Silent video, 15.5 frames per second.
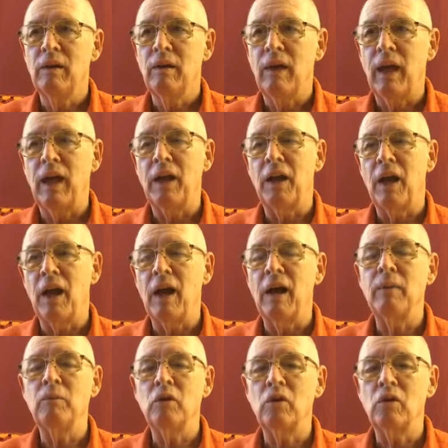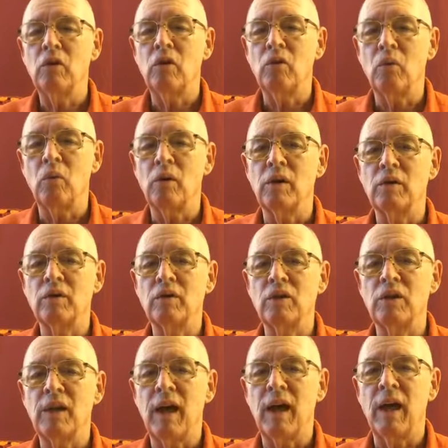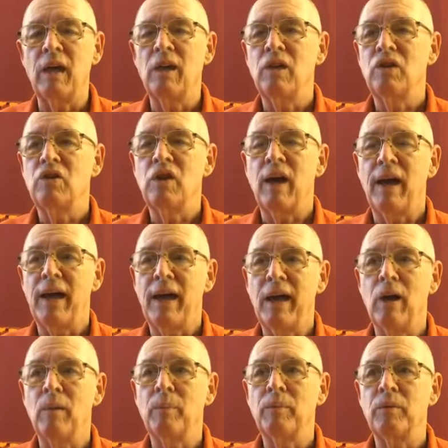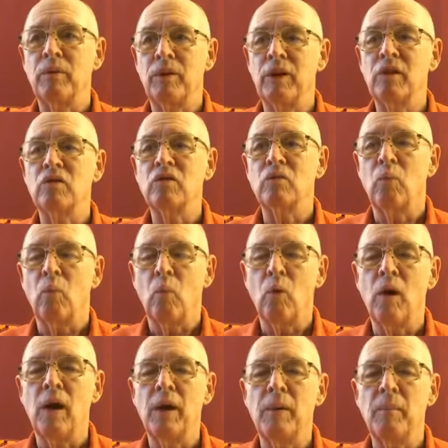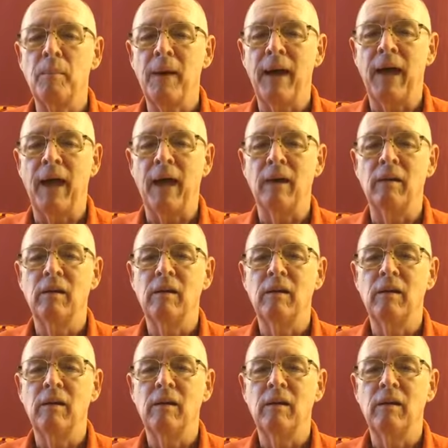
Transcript: And I'm going to go to work today to help this one man.